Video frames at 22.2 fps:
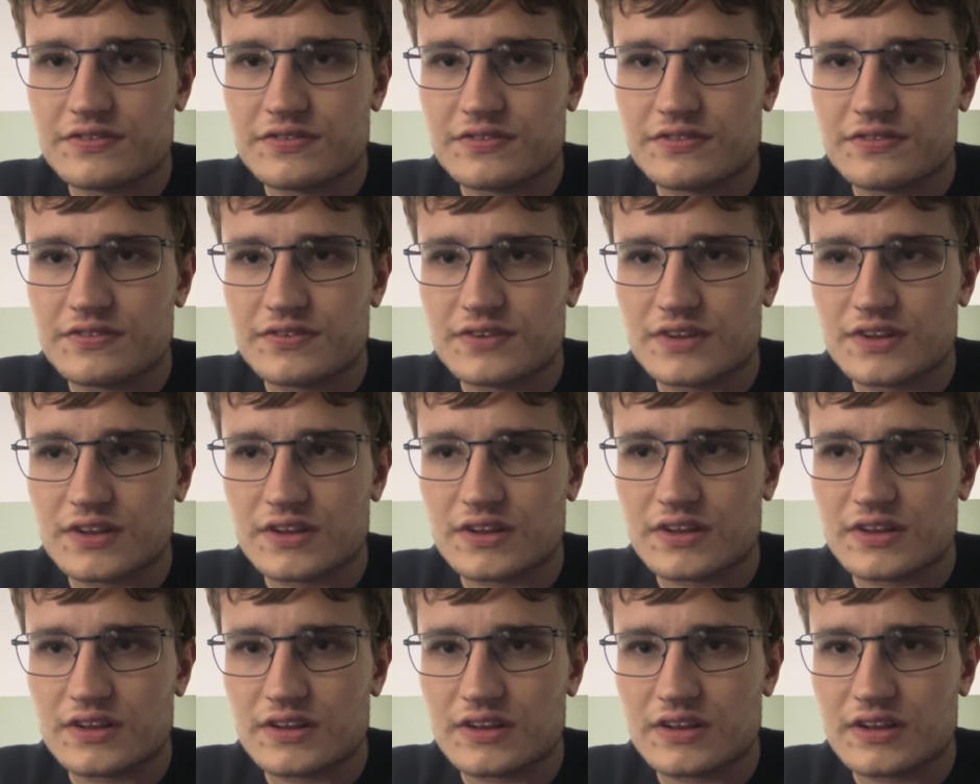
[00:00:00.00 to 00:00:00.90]

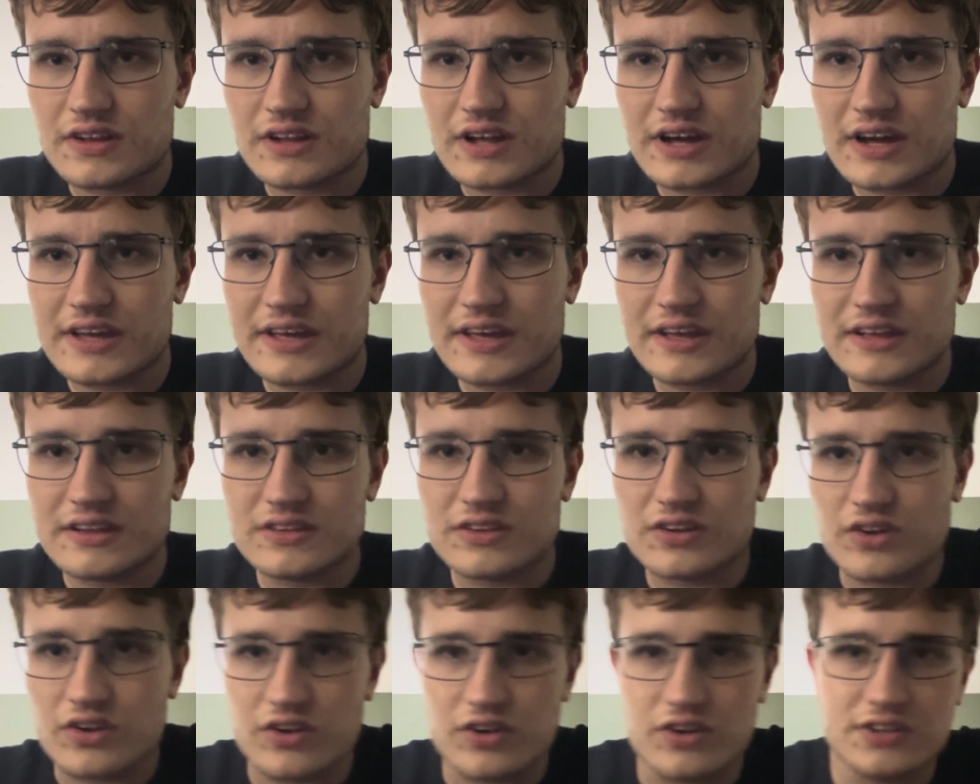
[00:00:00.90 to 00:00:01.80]
Flying
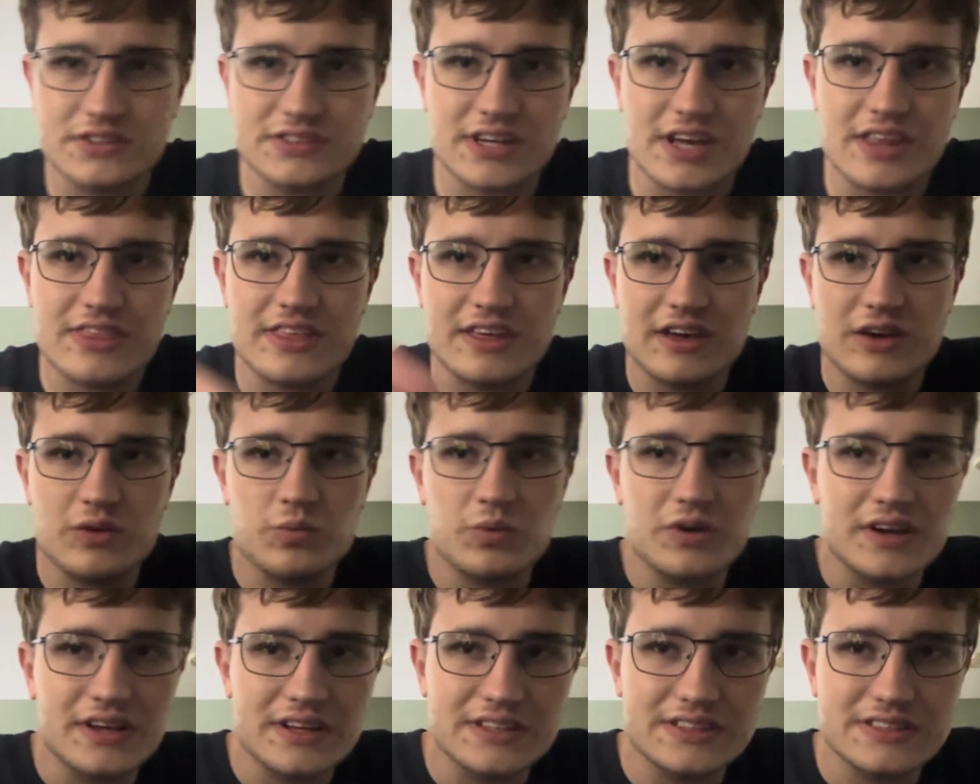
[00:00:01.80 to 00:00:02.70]
Turns, I think it
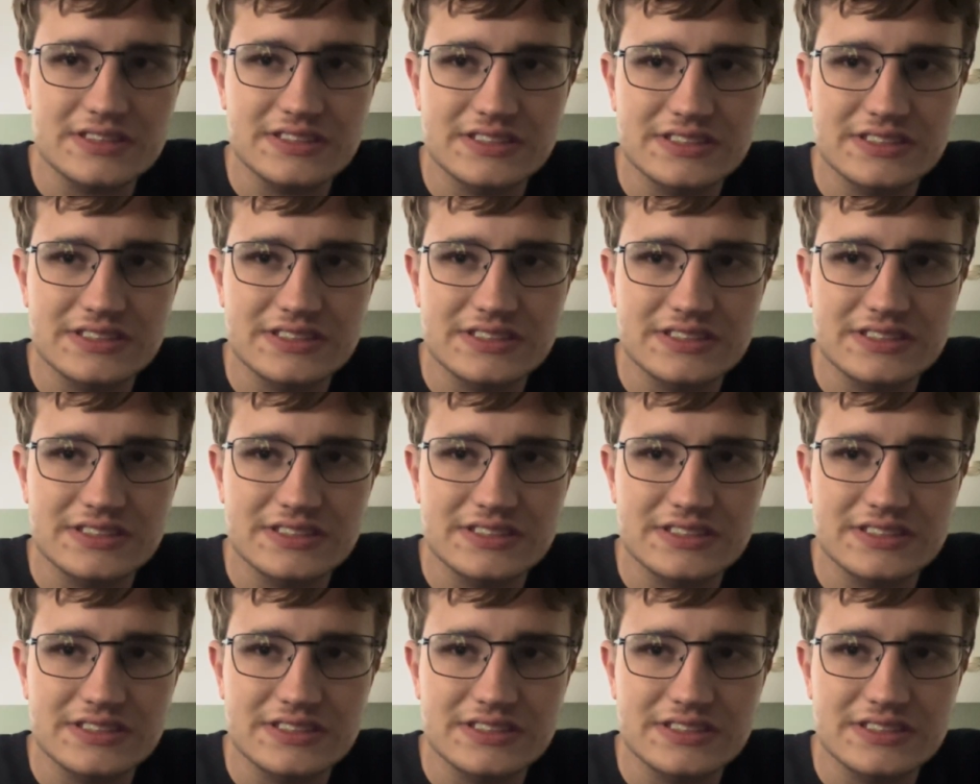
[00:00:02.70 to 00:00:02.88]
was.